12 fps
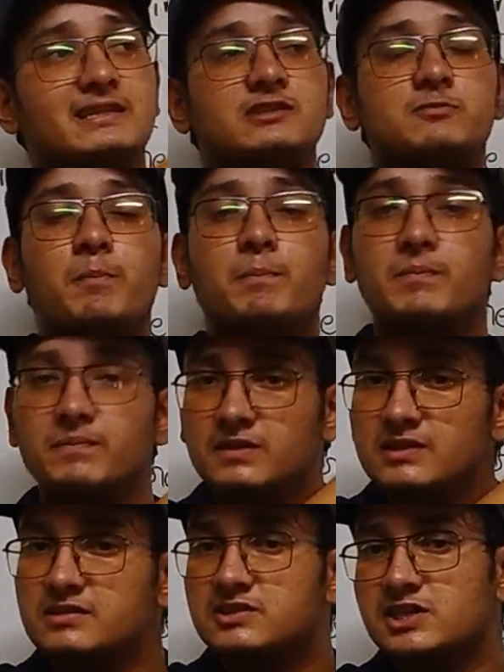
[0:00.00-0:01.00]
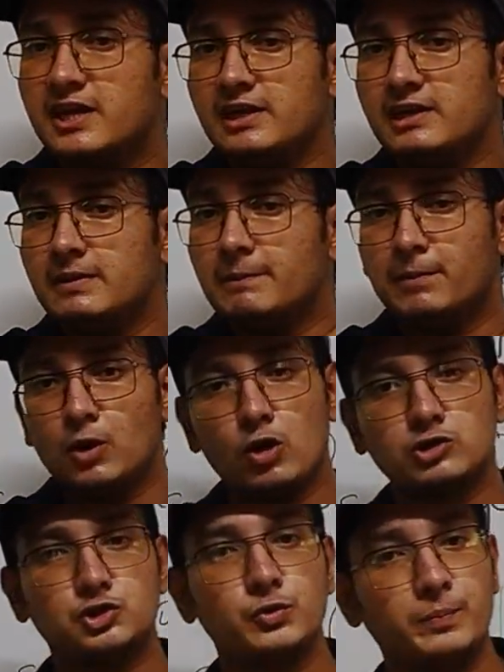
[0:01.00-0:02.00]
this child
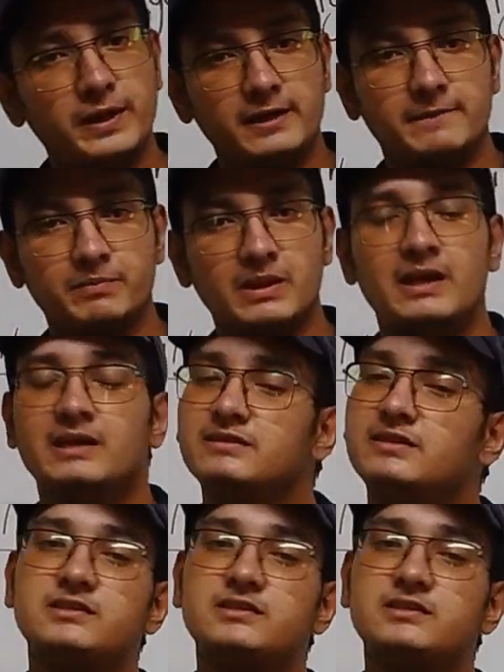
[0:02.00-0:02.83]
belongs to B.